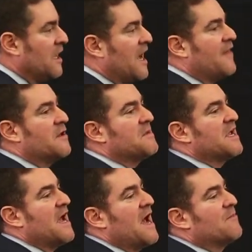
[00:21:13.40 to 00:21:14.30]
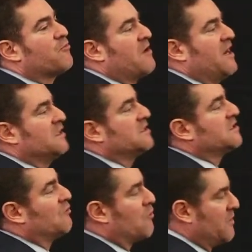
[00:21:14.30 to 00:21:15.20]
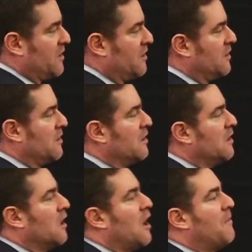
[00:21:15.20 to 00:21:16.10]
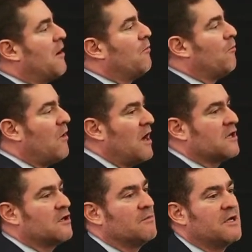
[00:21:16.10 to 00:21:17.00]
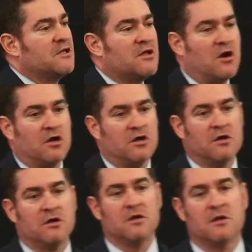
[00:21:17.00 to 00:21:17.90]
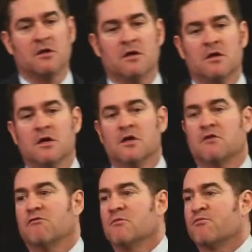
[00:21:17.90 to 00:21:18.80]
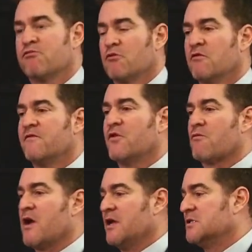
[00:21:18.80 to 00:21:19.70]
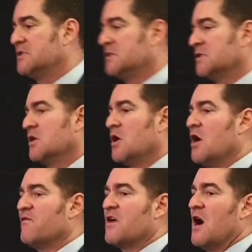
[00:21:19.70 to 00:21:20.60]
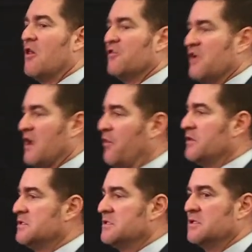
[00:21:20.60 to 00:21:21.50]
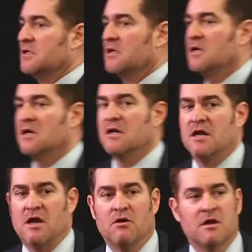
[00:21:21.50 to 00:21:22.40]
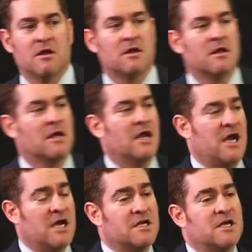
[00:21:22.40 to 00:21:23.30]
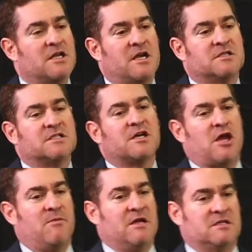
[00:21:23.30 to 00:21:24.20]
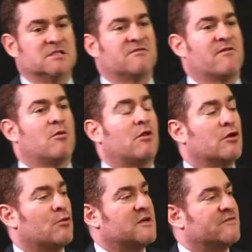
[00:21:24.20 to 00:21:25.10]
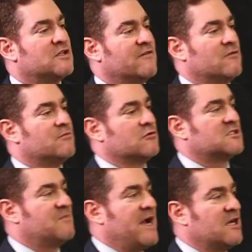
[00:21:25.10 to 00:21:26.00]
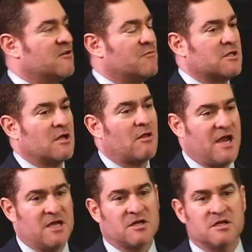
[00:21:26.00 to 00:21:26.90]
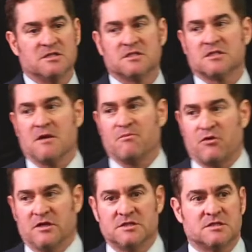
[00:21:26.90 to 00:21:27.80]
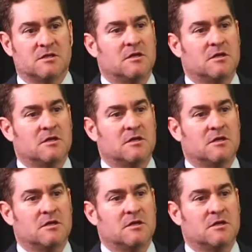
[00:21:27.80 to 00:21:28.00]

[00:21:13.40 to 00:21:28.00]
And they began brainstorming about what could be done to improve the rights of college athletes. Now, Andy and Nancy came at this from a little bit of a different perspective, but they landed in the same place.